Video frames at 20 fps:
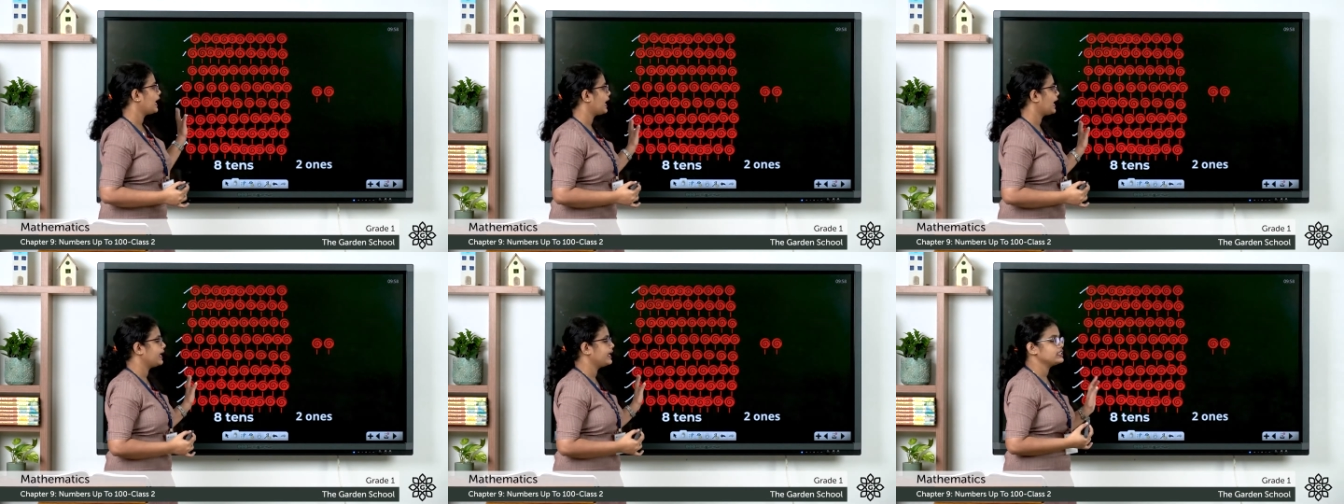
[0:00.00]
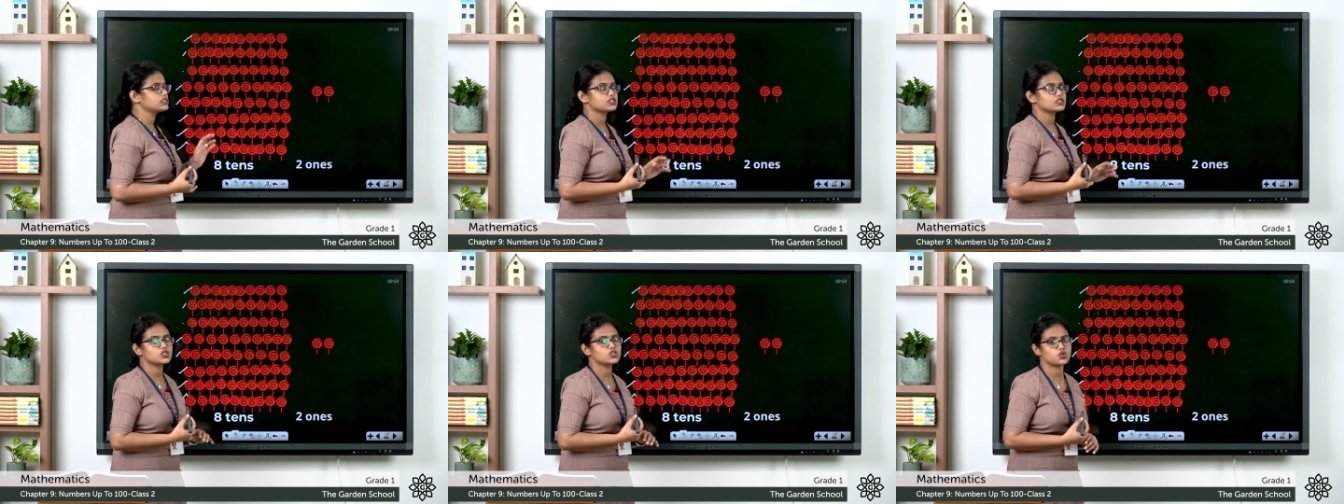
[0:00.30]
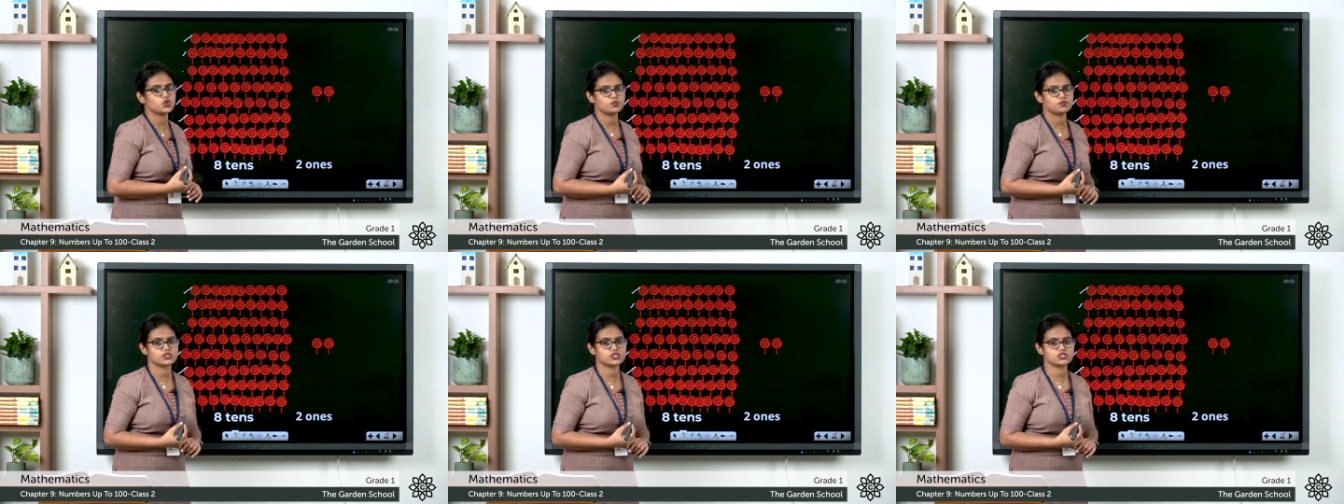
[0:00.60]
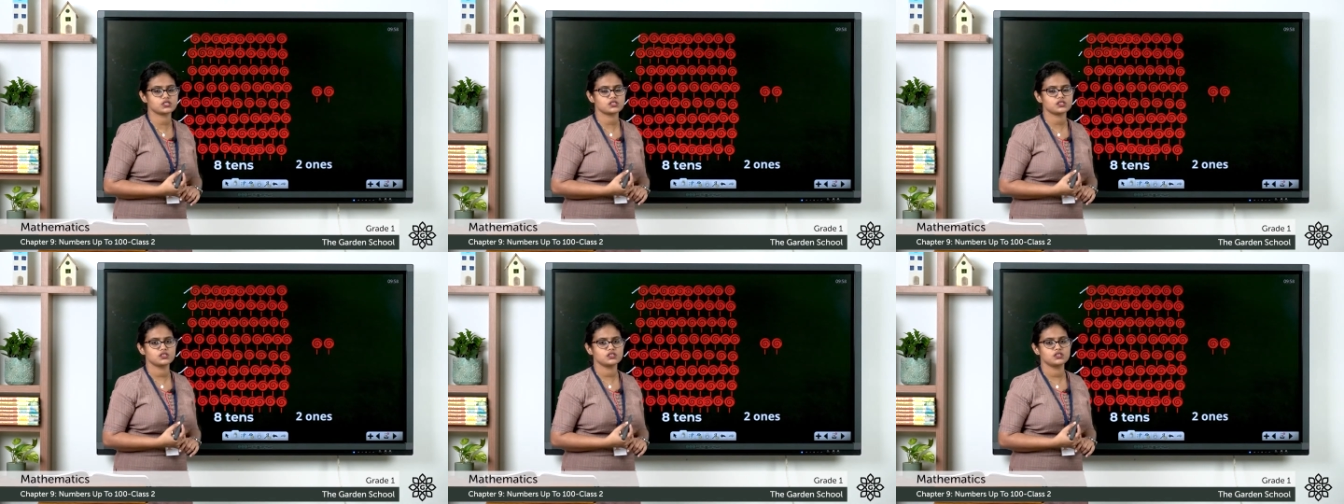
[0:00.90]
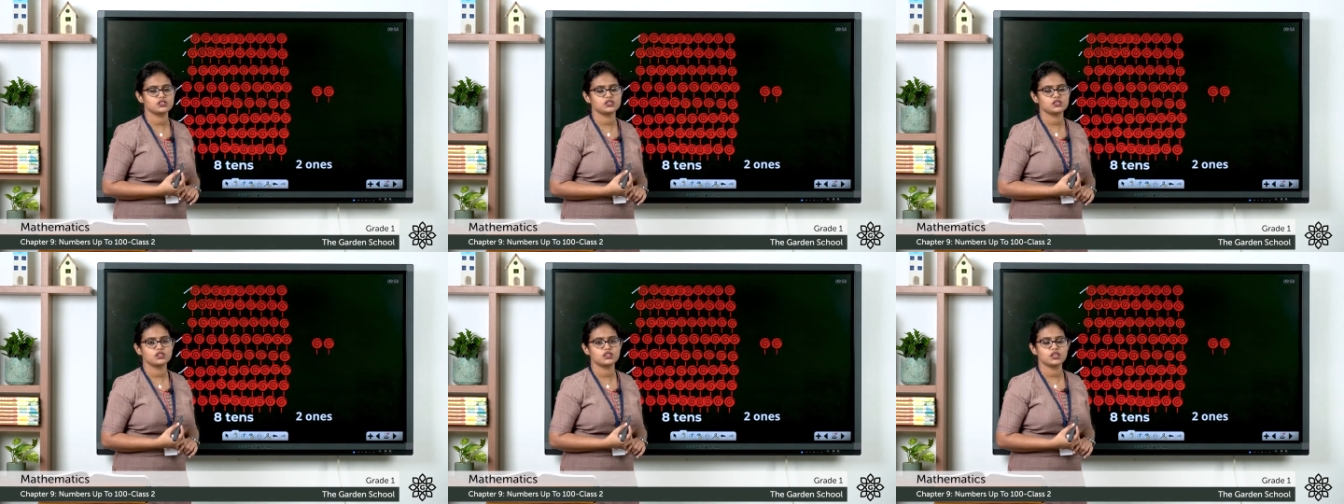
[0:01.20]
Eight groups.
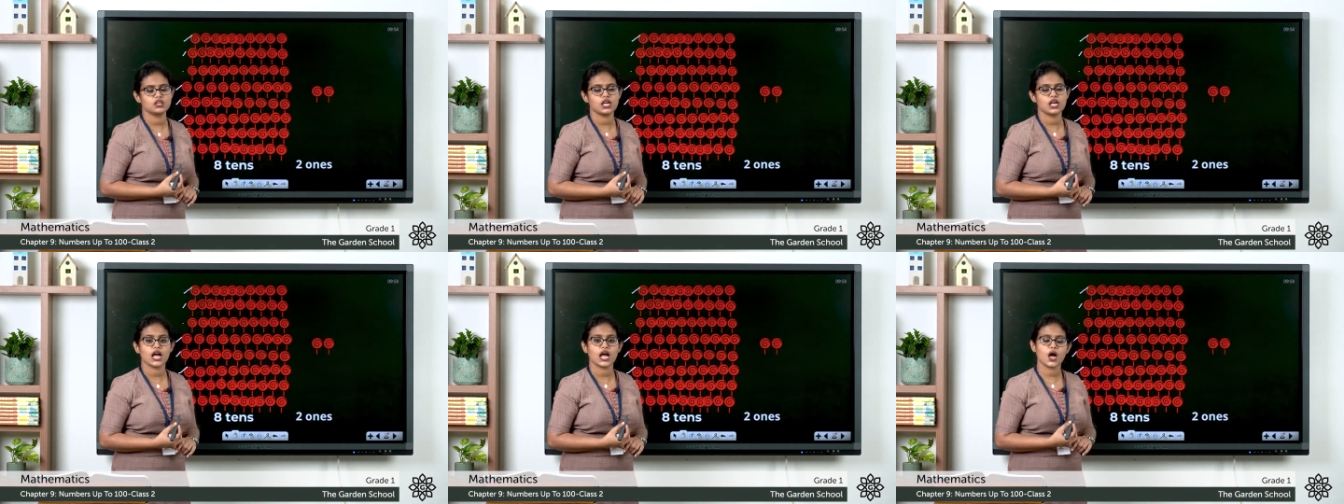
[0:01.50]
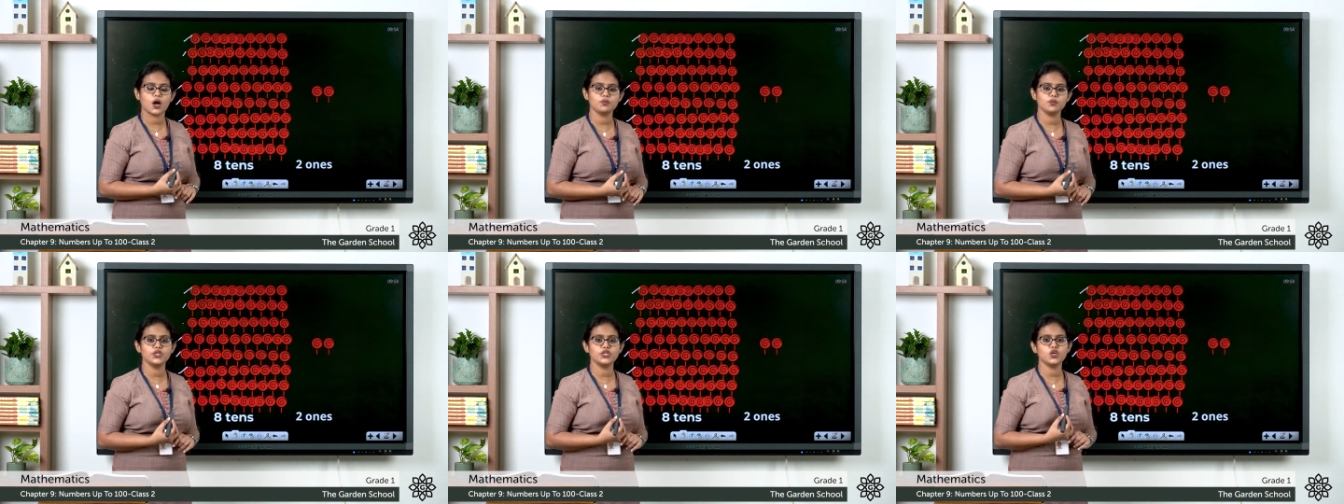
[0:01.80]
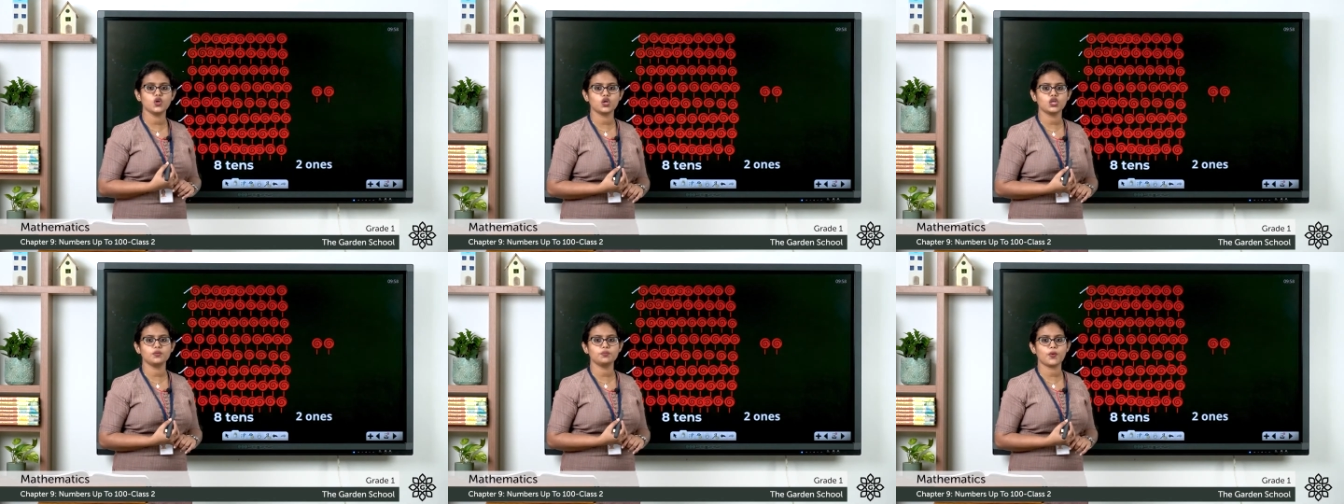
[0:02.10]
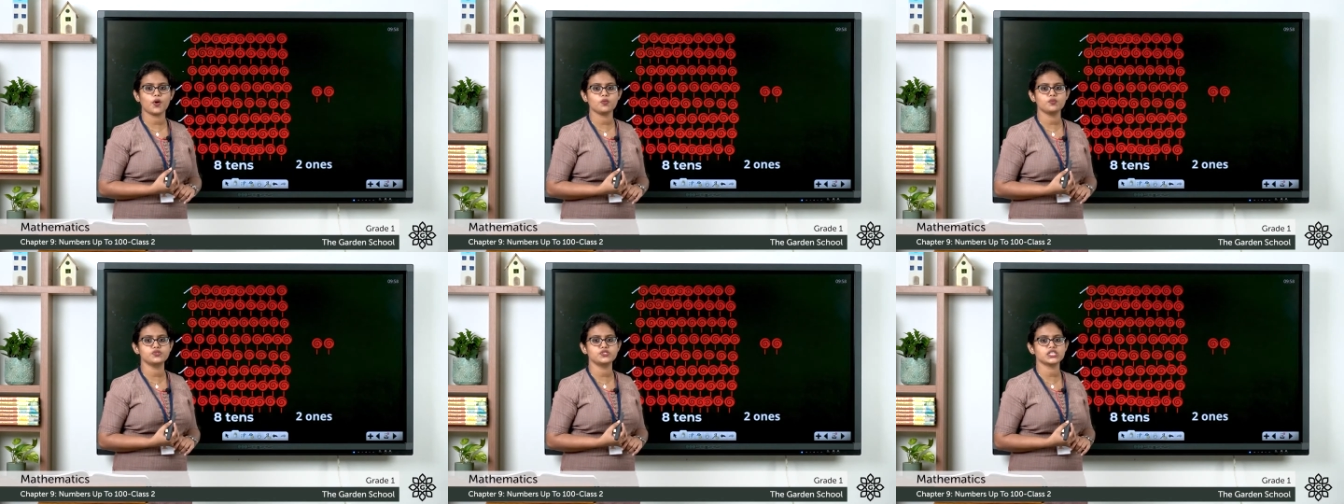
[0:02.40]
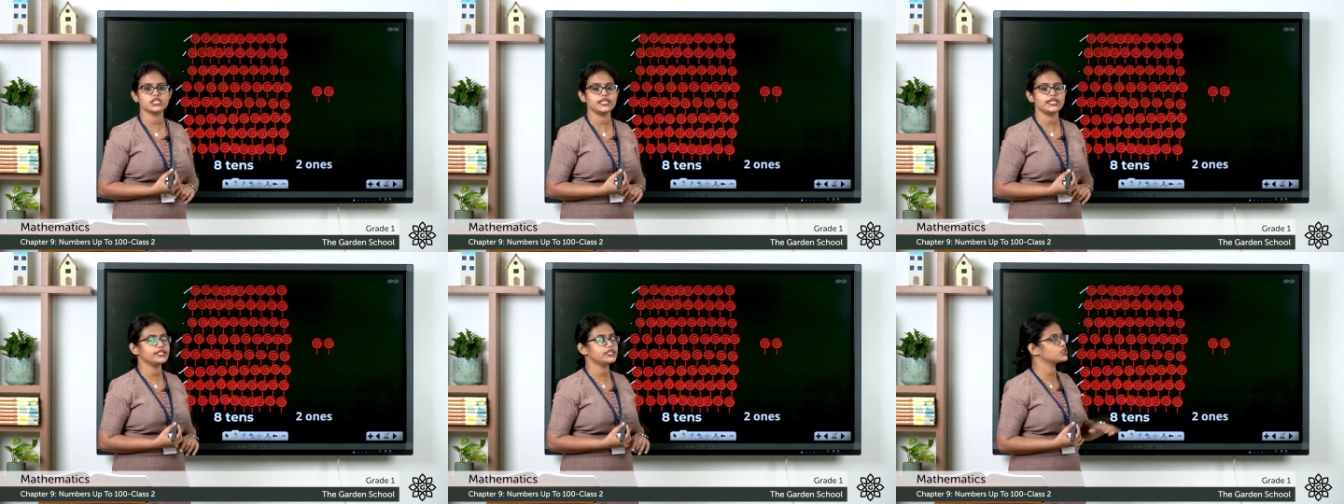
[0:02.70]
How many
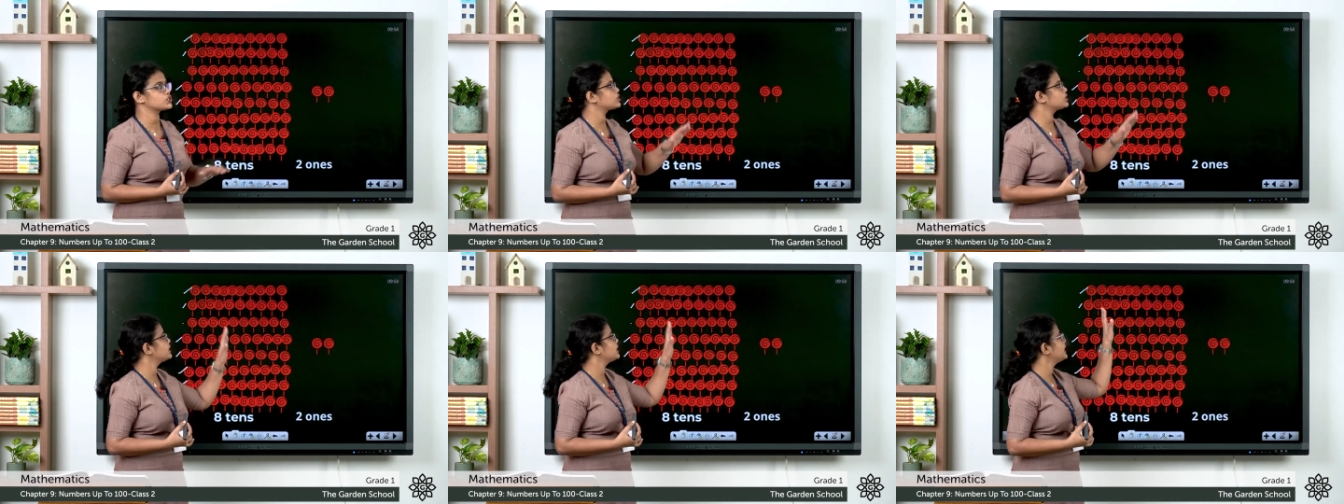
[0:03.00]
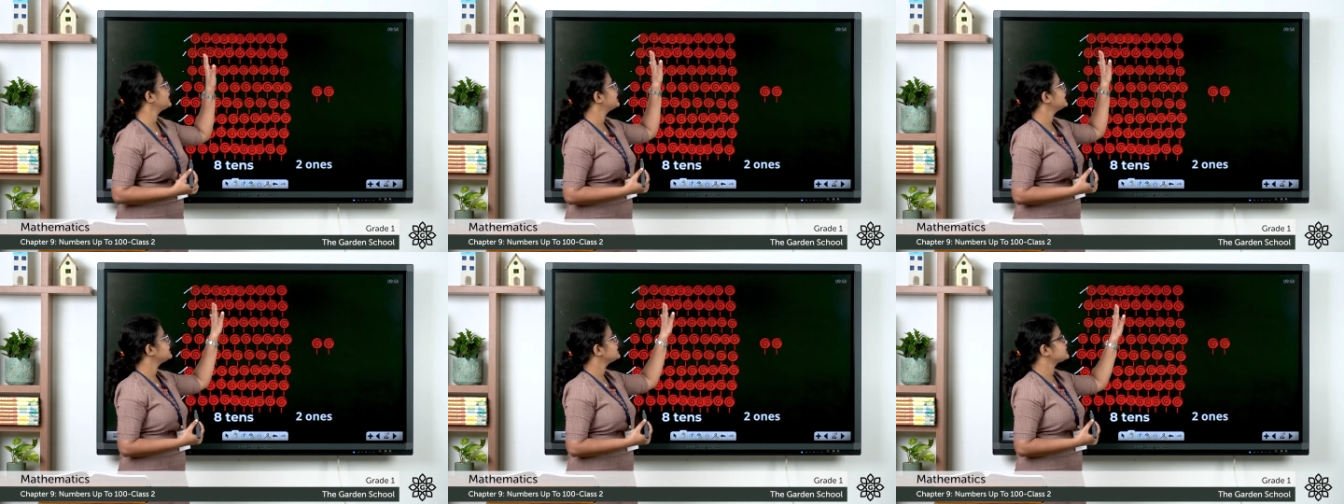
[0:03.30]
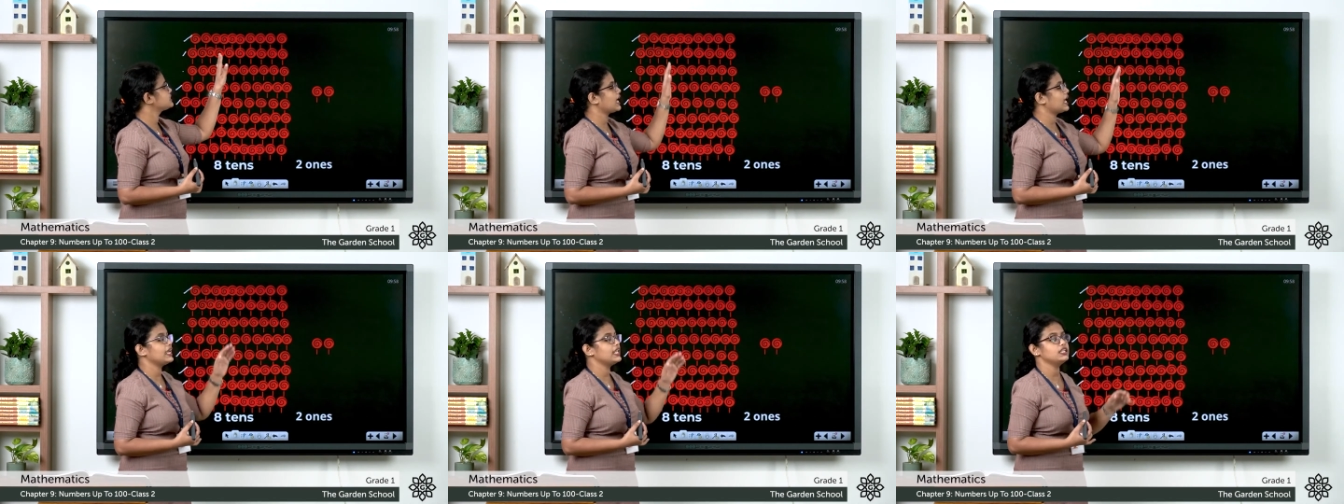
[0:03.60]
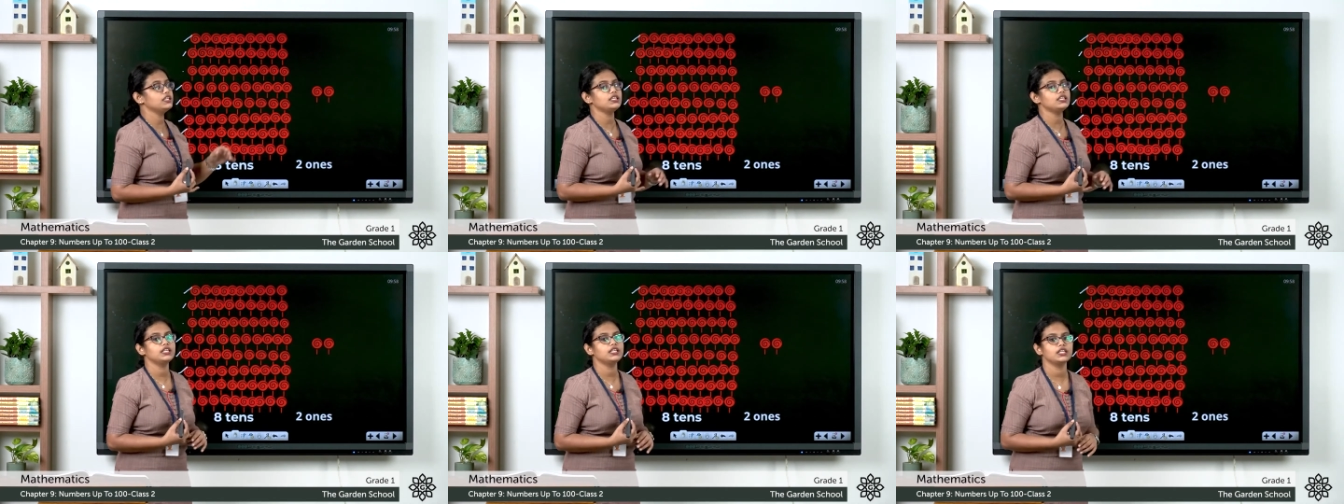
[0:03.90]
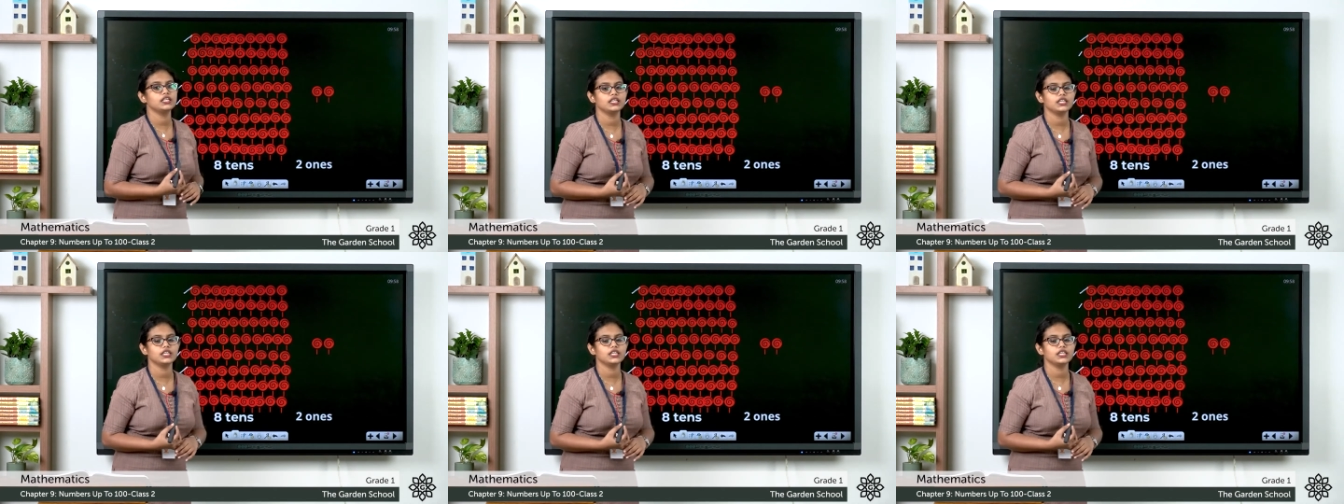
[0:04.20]
lollipops each? Ten